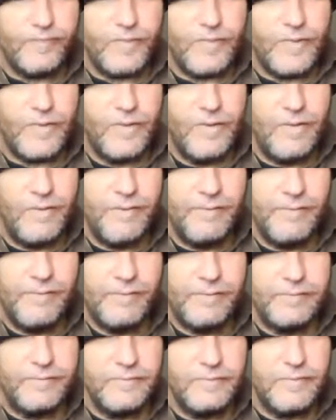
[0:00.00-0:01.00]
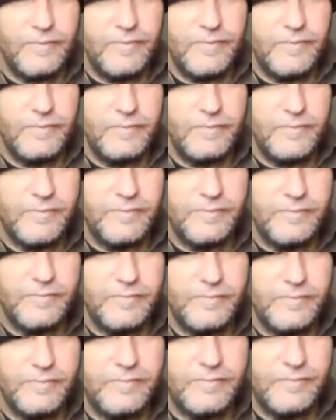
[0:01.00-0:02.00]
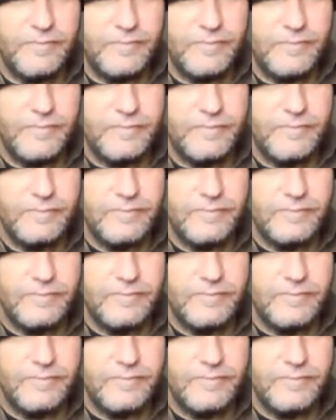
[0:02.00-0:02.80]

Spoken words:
[no speech]